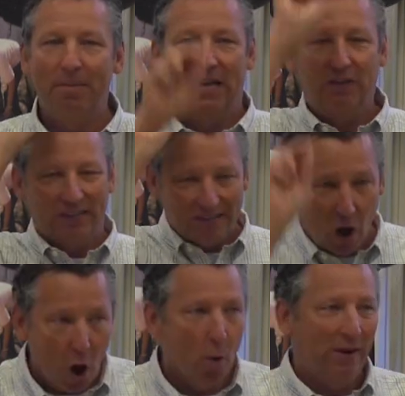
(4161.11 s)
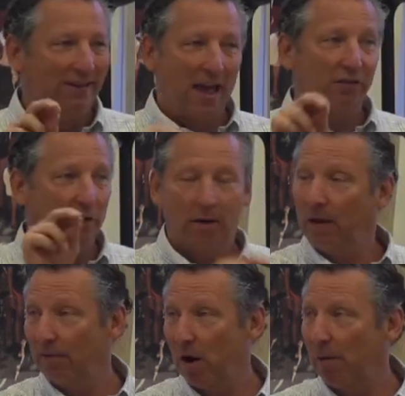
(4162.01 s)
because it always has an
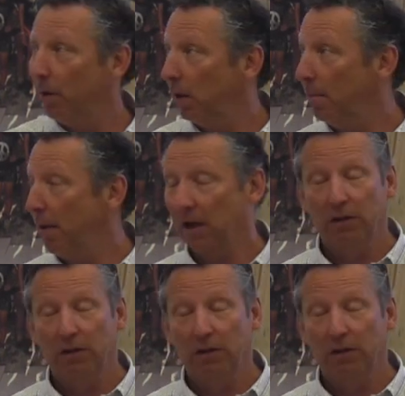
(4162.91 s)
environmental impact.